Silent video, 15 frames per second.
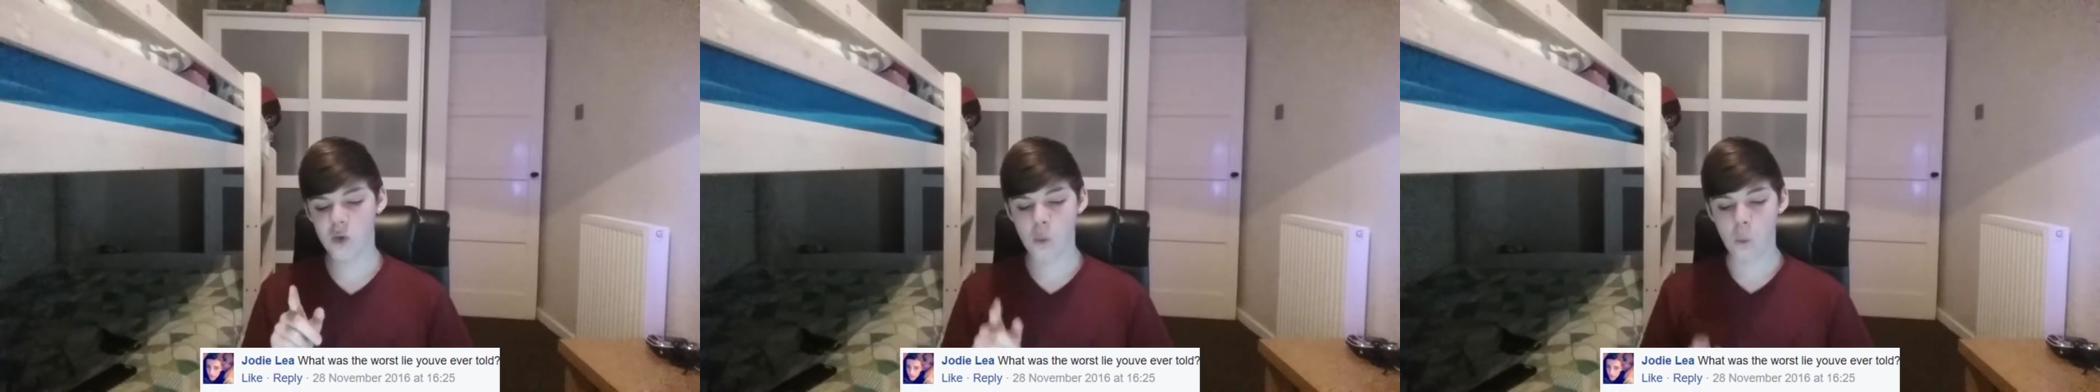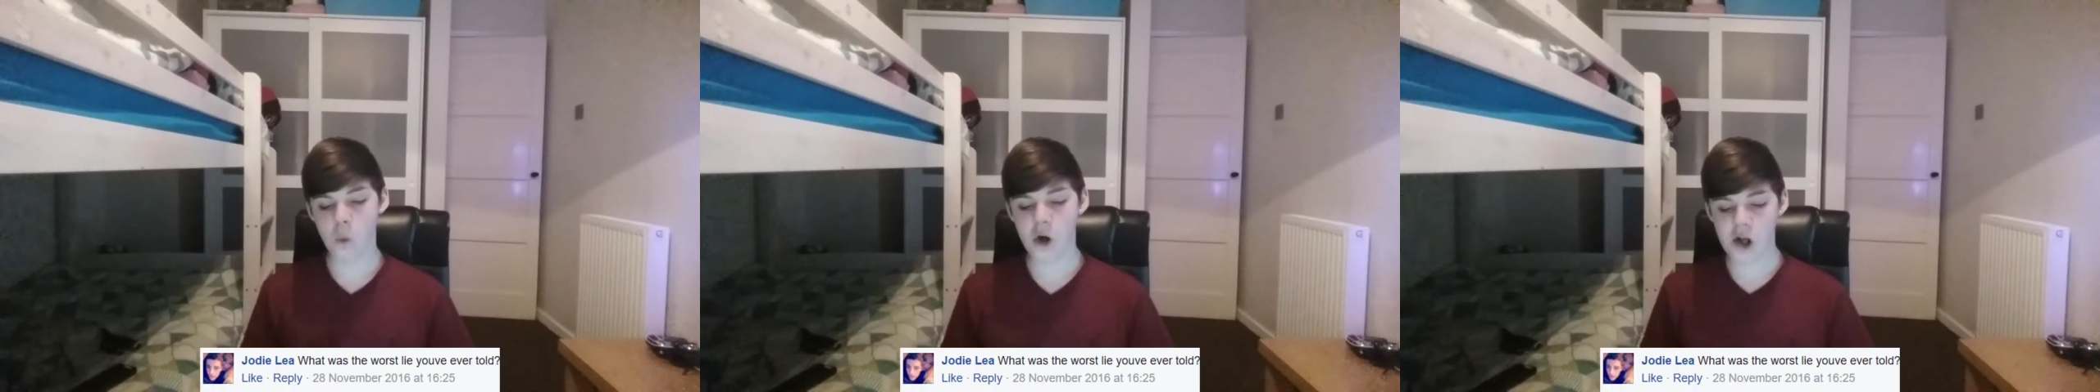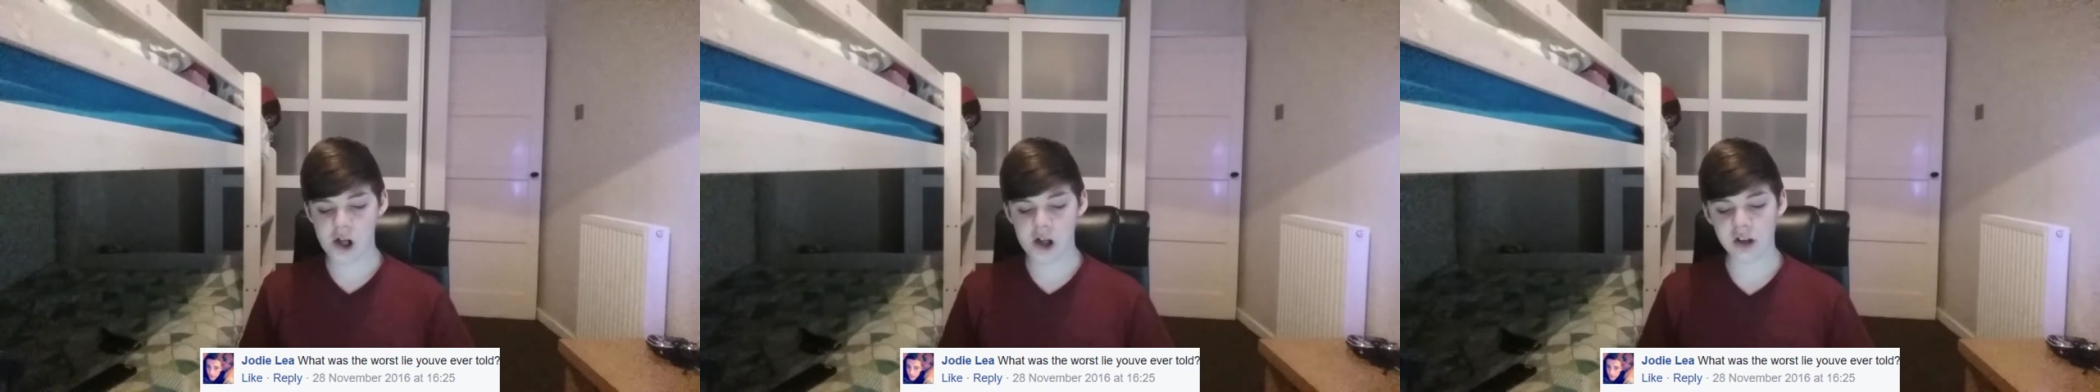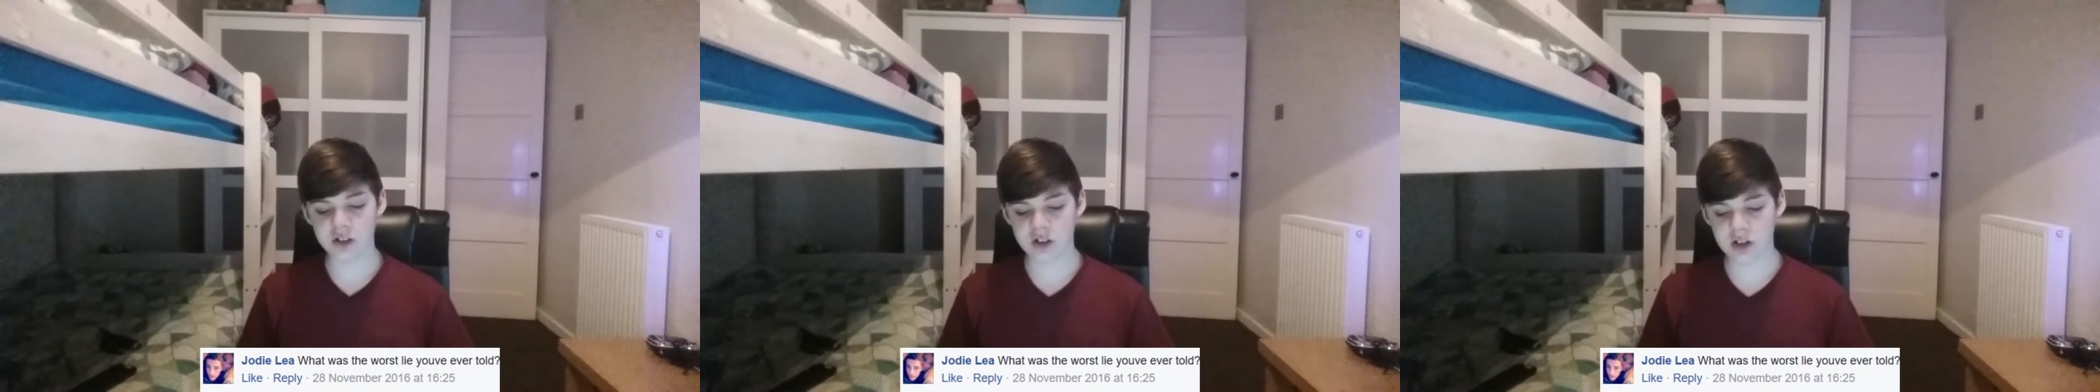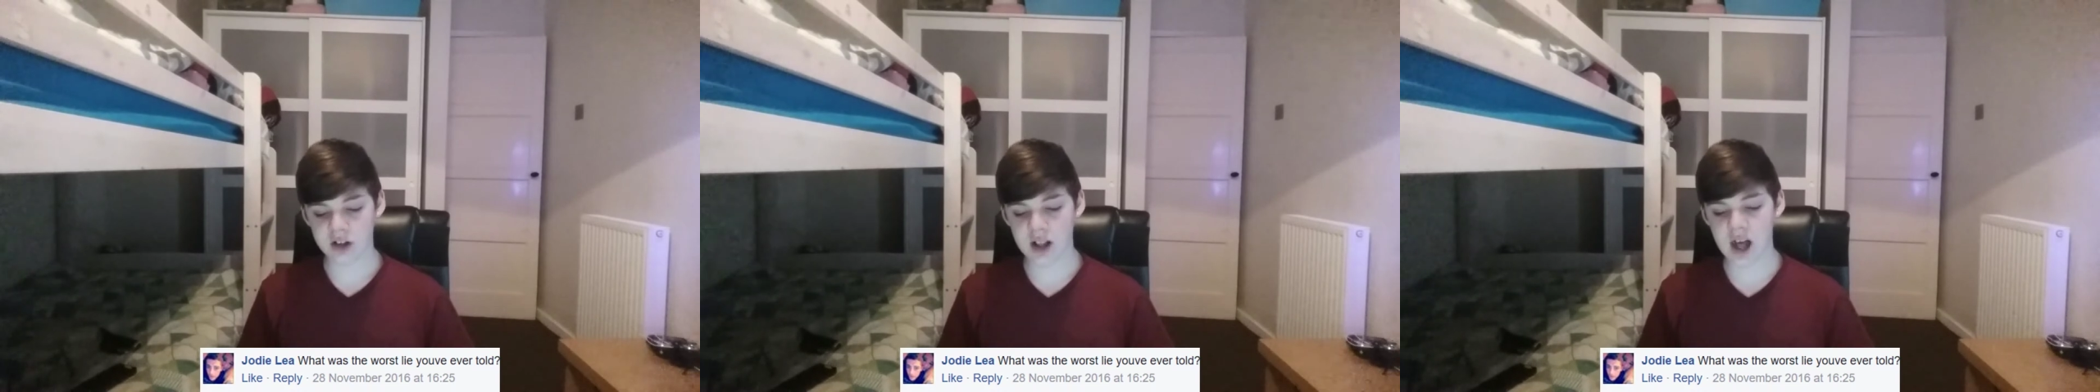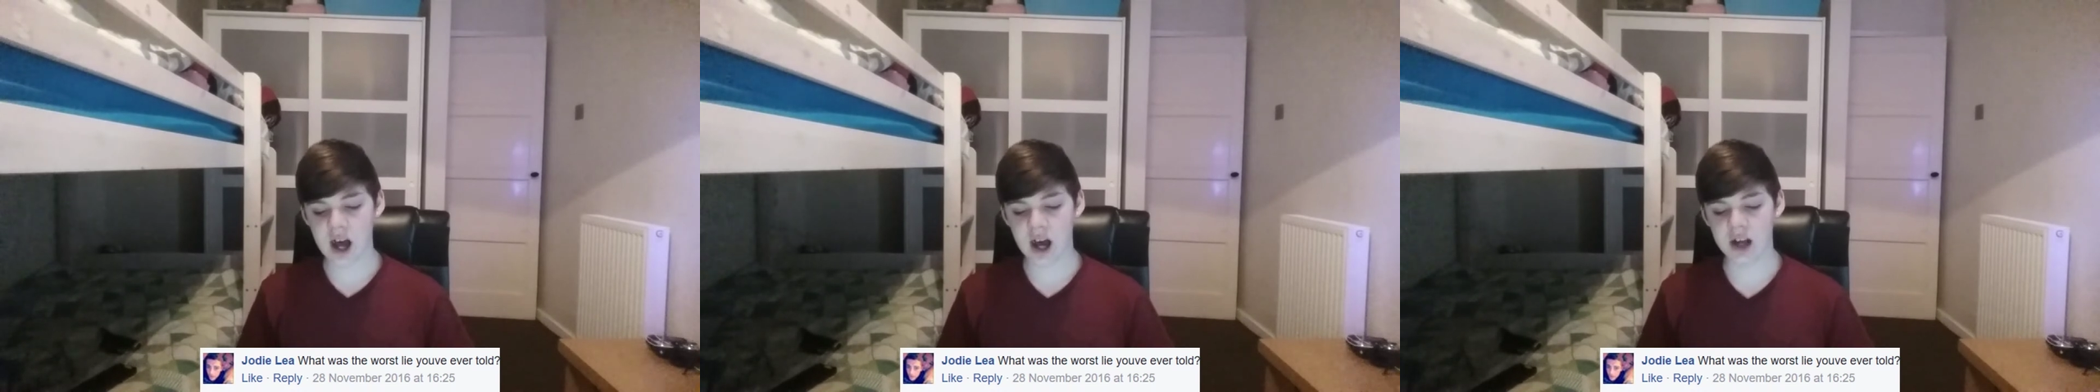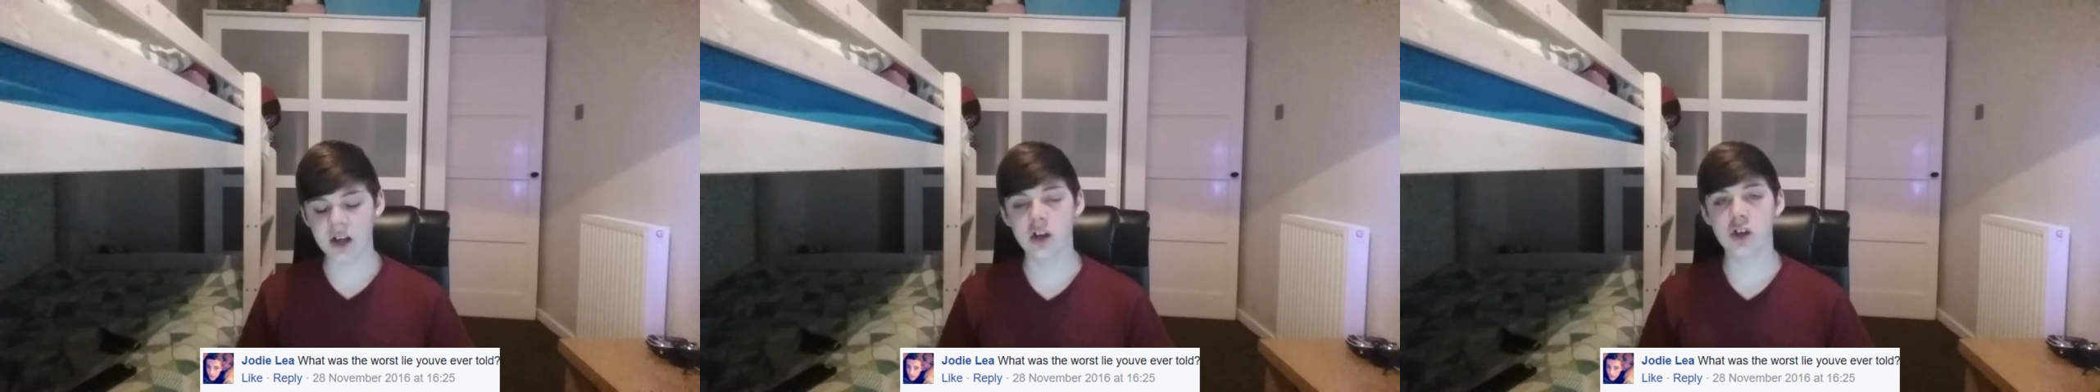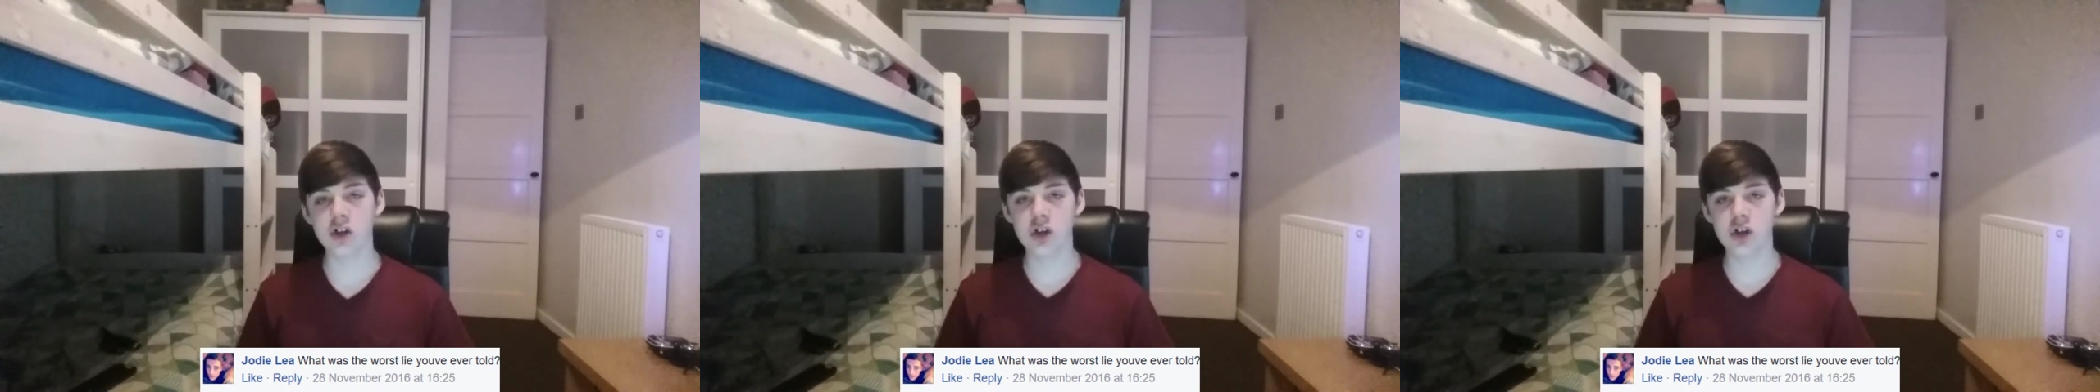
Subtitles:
the worst lie